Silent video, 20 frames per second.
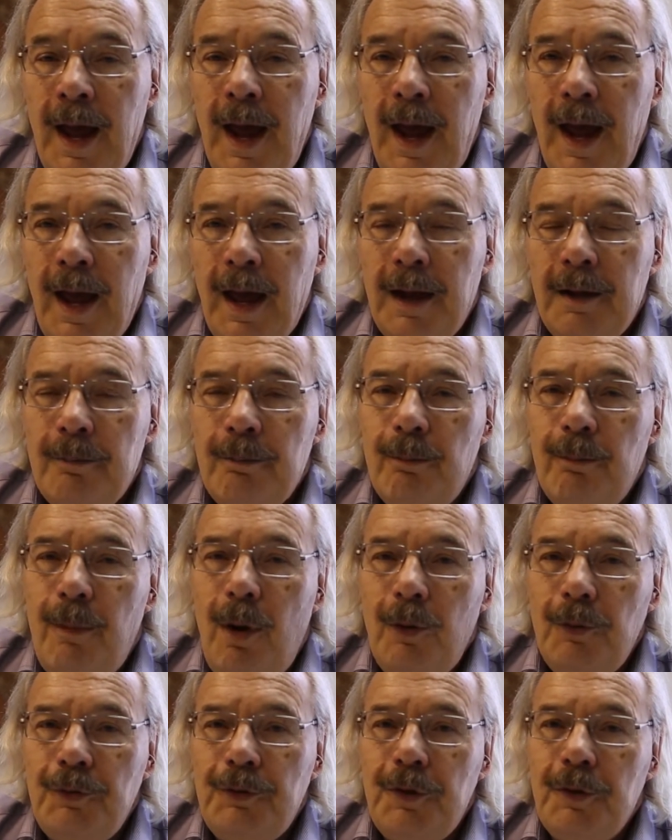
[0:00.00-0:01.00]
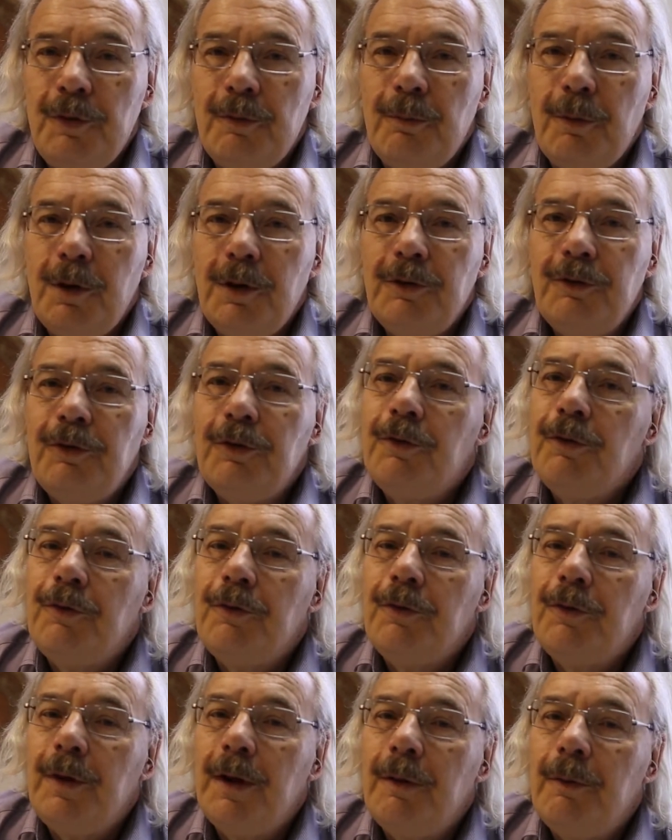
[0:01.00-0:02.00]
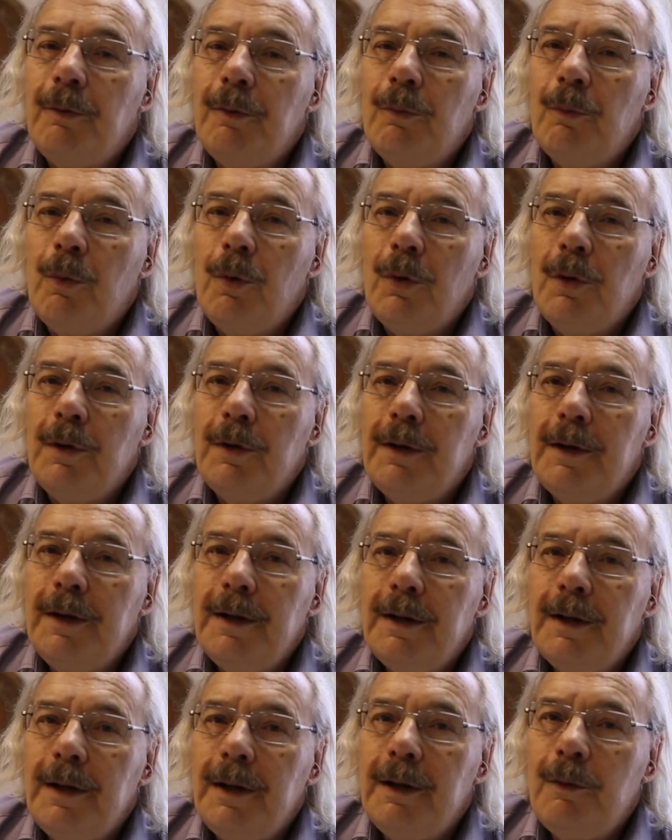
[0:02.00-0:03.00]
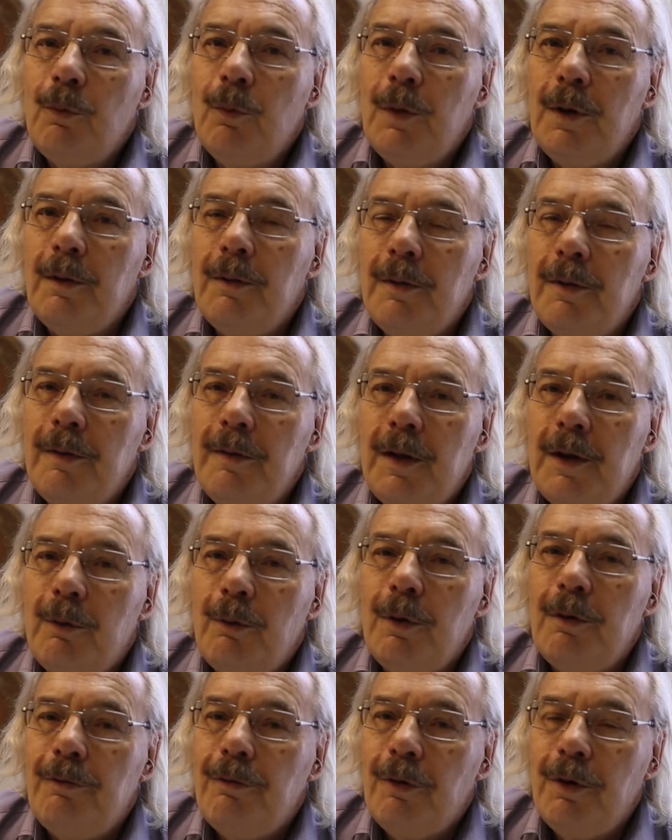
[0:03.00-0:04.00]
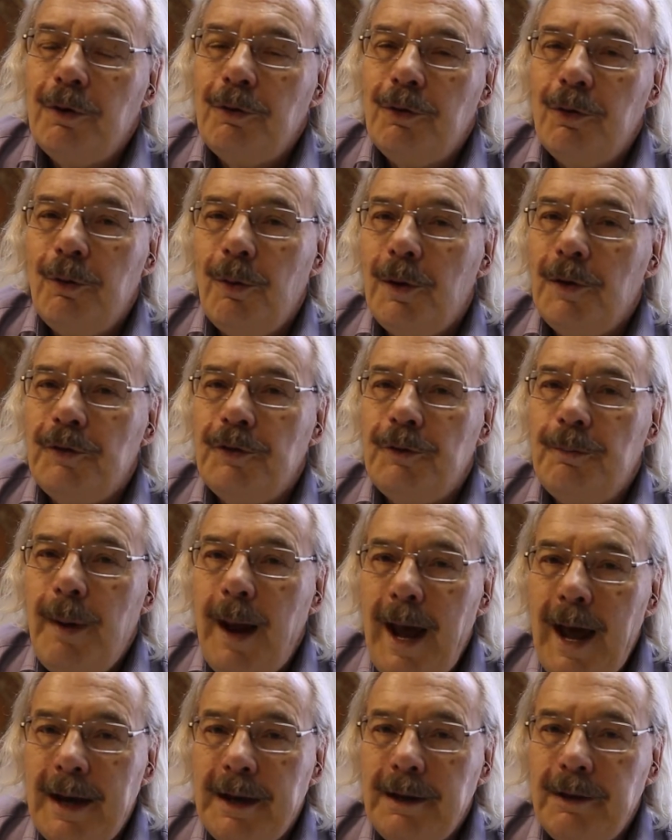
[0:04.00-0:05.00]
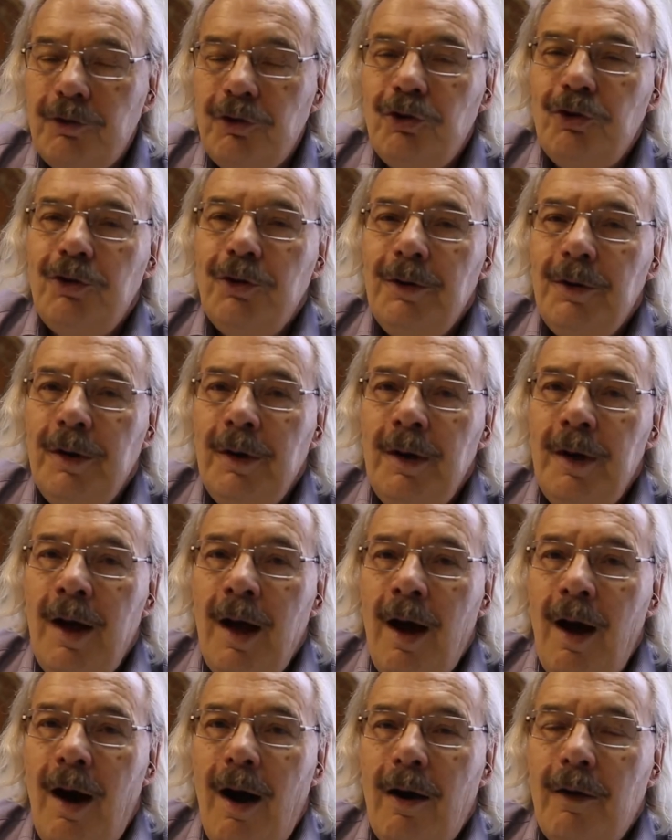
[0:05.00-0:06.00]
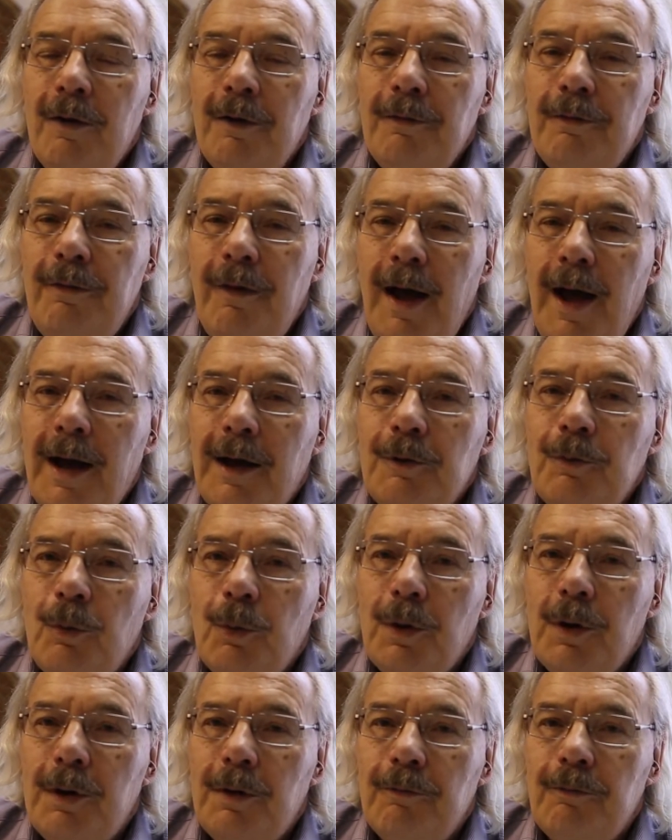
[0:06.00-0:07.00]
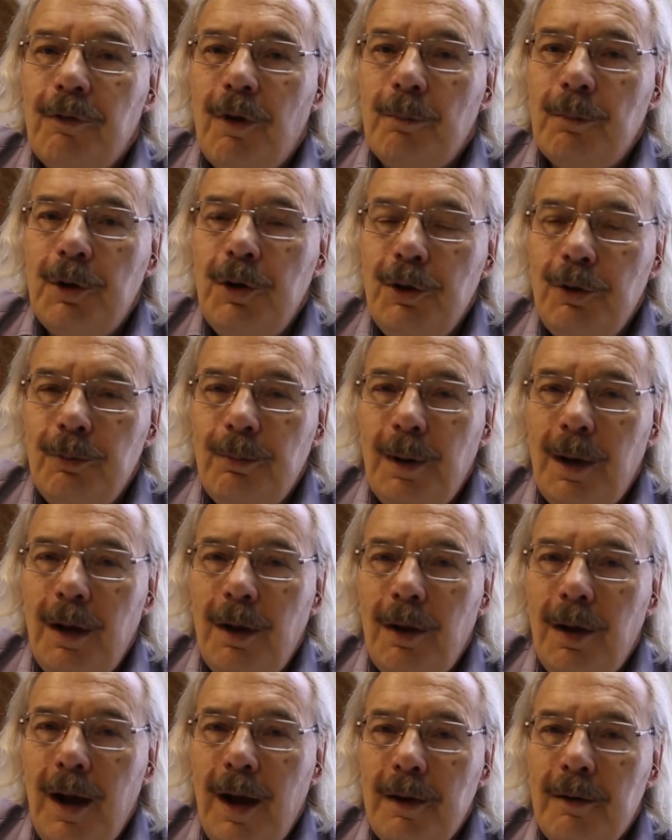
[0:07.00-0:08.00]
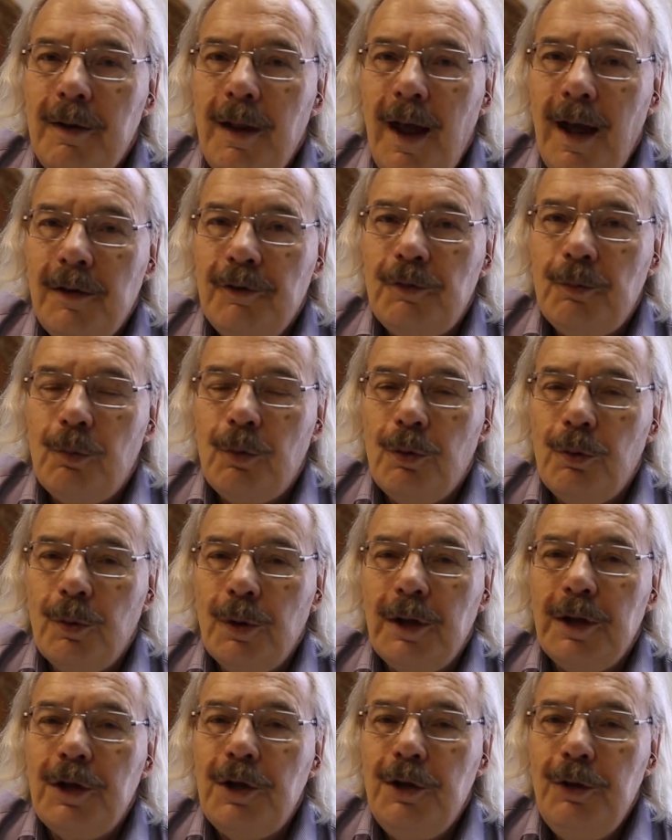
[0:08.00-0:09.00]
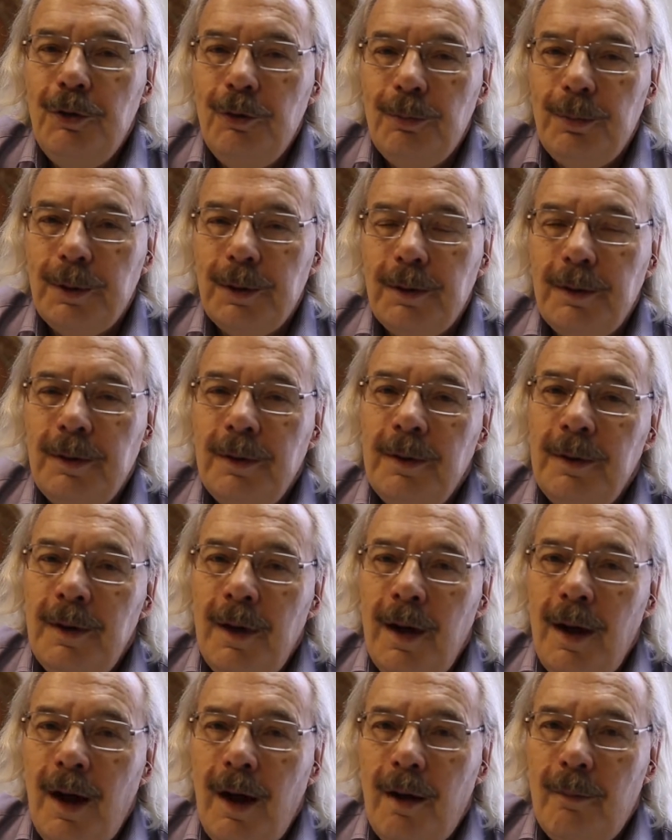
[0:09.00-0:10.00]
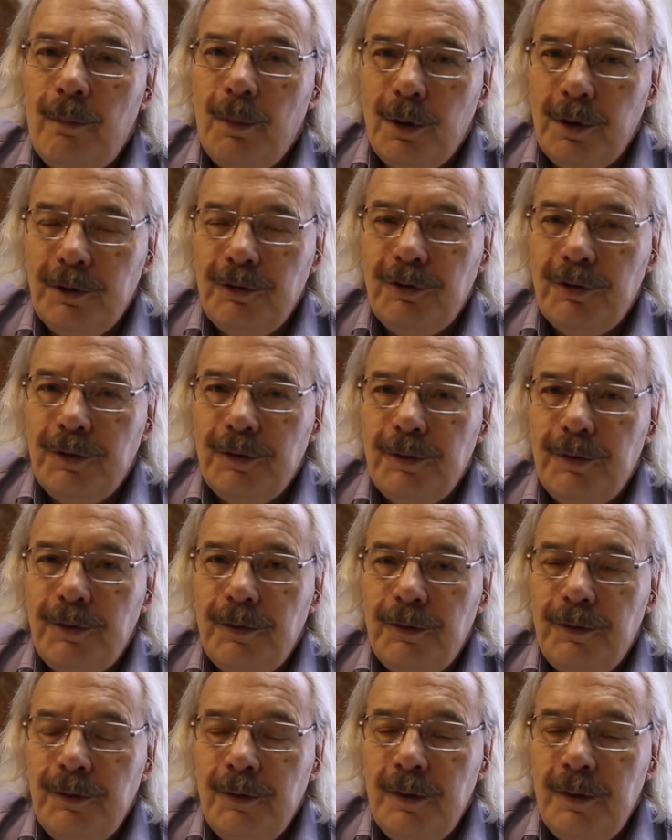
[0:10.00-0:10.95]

And most of the merchants that we're dealing with that are referred to as Spanish are in fact were from Cuba, and hence were really Cuban merchants.